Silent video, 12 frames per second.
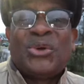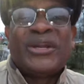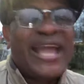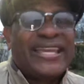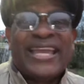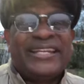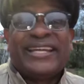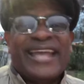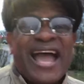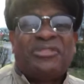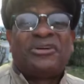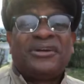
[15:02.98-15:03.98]
They getting
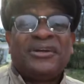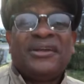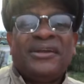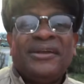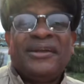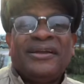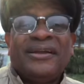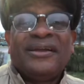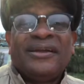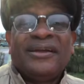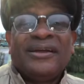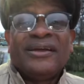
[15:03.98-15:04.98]
together.
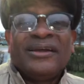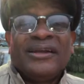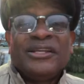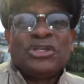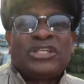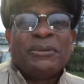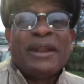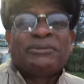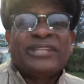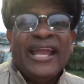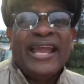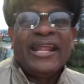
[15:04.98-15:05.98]
You see what I'm
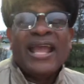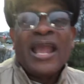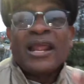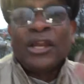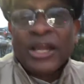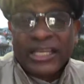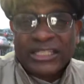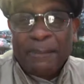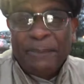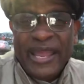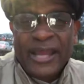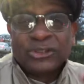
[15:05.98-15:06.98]
saying? Look at the
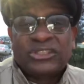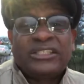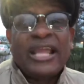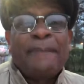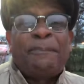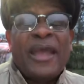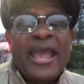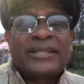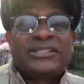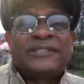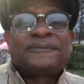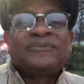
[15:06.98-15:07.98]
bills that they
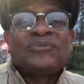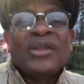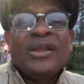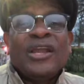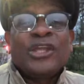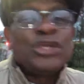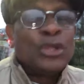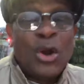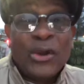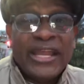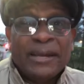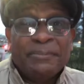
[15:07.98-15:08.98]
passing. You
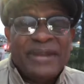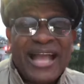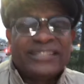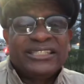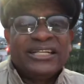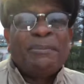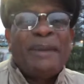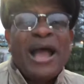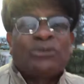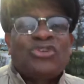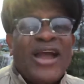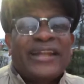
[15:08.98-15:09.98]
don't hear them nothing
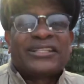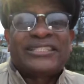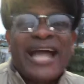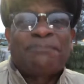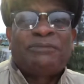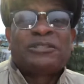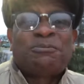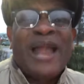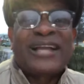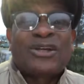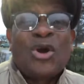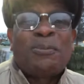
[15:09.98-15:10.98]
about trying to stop this
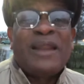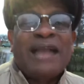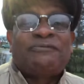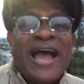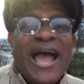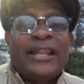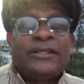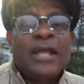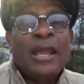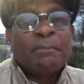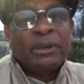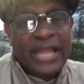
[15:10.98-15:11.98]
black-on-black violence,
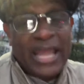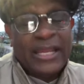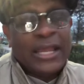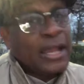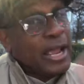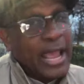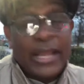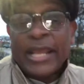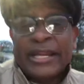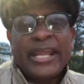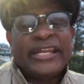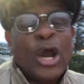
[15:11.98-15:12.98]
but they,
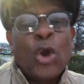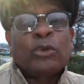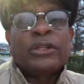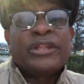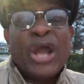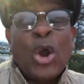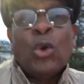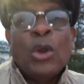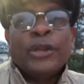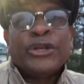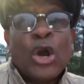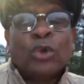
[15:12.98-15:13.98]
and ain't
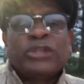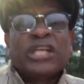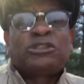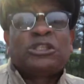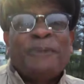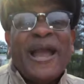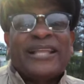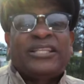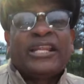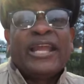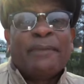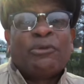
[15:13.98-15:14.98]
no disrespect to
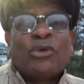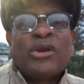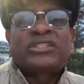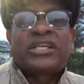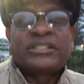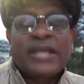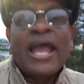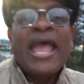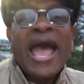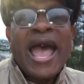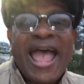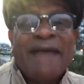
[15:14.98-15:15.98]
the immigrants, because
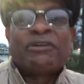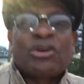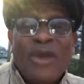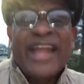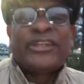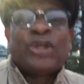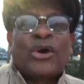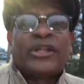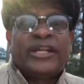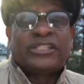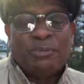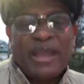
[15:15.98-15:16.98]
I have a granddaughter
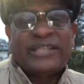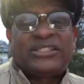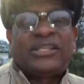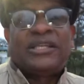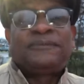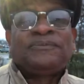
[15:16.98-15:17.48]
that's Mexican.